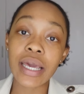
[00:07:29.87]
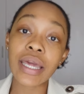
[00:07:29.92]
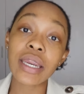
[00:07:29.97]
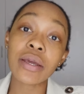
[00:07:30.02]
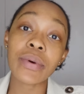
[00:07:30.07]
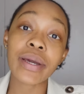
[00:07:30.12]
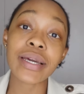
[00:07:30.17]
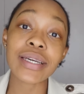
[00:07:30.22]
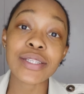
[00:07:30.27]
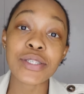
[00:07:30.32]

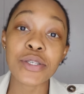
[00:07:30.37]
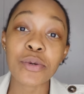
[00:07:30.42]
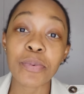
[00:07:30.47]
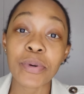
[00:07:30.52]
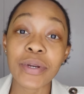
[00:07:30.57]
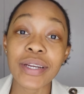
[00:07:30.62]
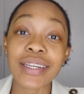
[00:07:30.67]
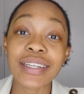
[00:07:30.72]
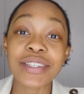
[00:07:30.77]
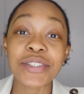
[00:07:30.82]
Anyways, to
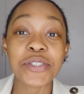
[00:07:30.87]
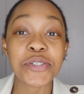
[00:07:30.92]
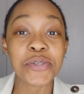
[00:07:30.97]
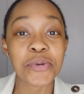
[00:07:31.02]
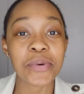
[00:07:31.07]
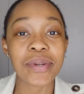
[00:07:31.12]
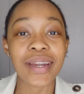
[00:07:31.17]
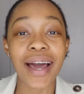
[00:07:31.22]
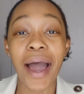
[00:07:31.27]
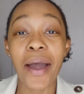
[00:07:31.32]
put it in
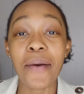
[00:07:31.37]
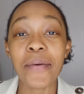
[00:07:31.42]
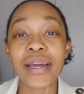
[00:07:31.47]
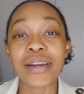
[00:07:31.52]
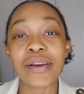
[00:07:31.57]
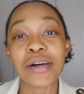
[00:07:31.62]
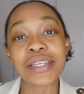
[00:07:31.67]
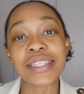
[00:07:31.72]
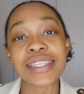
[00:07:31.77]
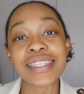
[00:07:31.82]
short, I wear
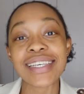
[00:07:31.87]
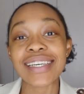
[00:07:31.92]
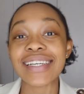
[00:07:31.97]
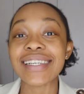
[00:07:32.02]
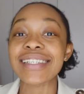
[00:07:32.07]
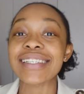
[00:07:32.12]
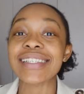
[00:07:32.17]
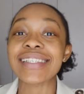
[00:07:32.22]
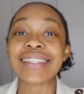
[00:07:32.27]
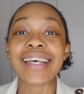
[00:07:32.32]
glasses
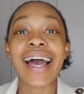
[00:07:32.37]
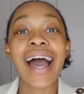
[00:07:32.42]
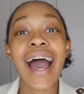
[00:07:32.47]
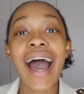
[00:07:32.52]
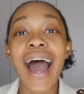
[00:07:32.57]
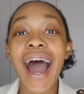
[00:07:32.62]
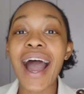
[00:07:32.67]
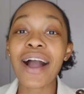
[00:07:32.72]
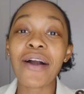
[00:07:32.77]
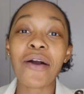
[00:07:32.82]
because
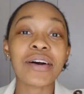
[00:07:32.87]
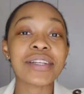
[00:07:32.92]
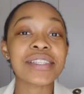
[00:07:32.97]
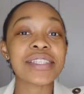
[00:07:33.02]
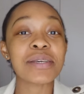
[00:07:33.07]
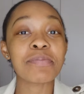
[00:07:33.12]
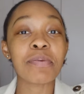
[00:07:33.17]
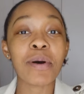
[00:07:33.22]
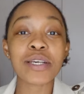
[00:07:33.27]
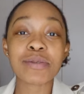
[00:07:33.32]
I can't
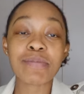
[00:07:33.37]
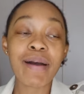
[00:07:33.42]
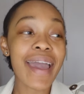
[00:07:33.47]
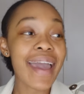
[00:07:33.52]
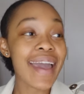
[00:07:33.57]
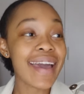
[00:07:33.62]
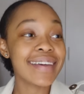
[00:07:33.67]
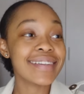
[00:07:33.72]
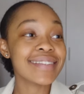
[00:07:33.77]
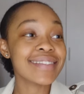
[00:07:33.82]
see past my
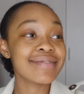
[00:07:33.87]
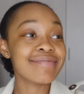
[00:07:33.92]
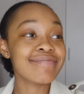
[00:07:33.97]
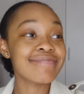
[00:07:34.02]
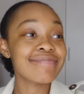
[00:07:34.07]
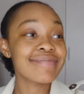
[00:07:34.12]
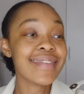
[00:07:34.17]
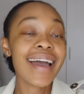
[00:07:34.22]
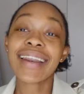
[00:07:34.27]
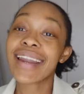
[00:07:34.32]
hand.
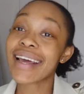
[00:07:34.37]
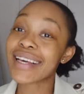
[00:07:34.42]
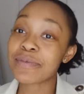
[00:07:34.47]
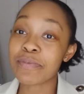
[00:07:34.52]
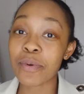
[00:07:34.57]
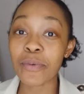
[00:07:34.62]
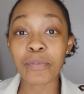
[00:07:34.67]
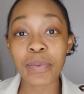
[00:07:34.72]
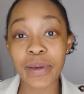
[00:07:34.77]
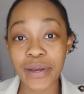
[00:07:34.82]
And that's
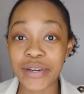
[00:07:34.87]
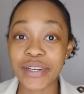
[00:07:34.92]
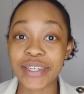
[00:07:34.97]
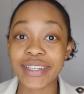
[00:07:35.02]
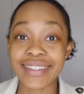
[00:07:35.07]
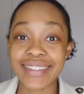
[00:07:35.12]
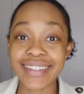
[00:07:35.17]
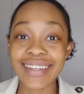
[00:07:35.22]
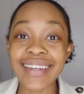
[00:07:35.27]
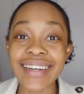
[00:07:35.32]
bum
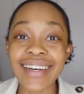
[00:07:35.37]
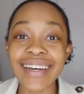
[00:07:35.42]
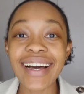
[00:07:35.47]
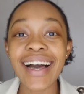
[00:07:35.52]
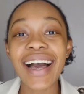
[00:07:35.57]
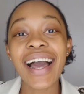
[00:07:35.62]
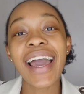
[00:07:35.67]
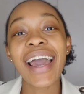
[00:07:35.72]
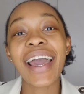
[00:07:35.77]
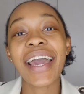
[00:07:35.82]
period.
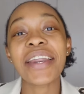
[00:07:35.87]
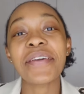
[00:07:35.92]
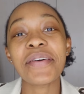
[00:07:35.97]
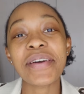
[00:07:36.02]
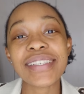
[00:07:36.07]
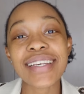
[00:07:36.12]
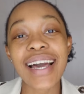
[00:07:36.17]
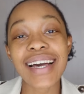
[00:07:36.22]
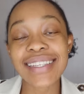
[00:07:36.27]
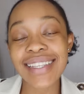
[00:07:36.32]

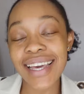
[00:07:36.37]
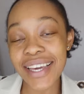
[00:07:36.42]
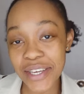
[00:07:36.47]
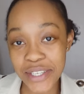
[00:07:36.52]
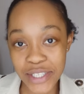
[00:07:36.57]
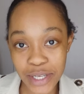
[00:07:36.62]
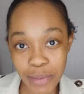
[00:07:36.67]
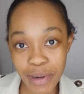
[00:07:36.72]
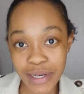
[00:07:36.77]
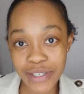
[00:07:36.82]
Anyways, guys, thank
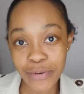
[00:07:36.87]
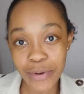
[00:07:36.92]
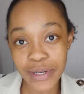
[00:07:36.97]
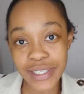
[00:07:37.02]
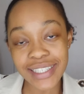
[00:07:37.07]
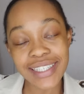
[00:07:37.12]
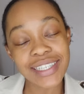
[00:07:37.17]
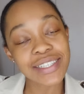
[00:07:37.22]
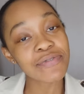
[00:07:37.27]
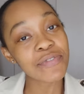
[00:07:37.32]
you so much for
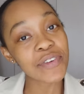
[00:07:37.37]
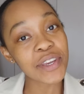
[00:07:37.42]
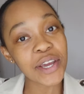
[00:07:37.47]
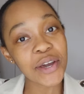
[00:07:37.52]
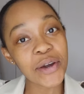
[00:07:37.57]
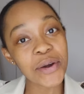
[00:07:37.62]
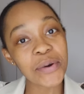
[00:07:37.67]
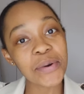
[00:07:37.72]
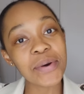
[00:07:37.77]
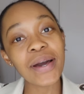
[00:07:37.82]
watching this
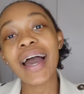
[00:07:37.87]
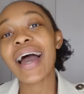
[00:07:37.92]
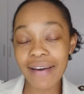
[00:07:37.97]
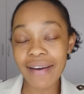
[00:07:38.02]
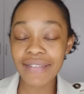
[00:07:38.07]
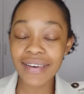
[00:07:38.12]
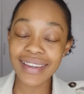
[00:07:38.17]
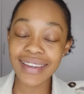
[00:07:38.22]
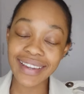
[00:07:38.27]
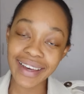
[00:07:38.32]
video.
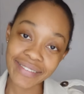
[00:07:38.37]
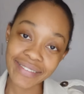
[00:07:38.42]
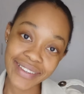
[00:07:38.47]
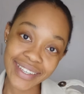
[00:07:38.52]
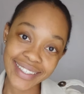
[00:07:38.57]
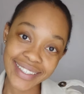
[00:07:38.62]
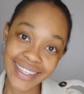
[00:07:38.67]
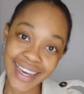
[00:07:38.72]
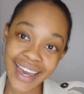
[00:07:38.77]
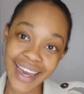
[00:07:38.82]
Have a
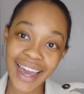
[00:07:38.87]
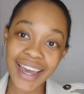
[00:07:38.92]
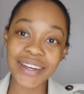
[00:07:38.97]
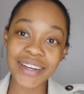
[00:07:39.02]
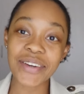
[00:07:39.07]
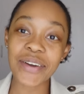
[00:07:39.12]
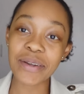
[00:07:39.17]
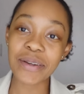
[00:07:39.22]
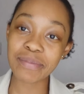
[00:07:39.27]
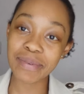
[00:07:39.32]
lovely day
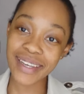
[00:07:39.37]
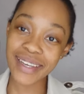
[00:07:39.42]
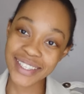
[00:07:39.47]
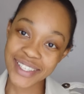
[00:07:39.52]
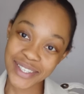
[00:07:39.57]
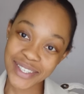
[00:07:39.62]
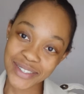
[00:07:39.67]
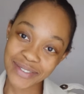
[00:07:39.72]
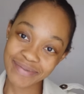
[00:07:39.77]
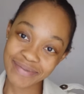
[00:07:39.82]
and God
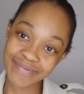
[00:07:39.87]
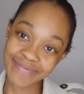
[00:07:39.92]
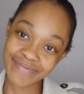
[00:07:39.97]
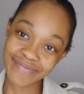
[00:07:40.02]
bless you.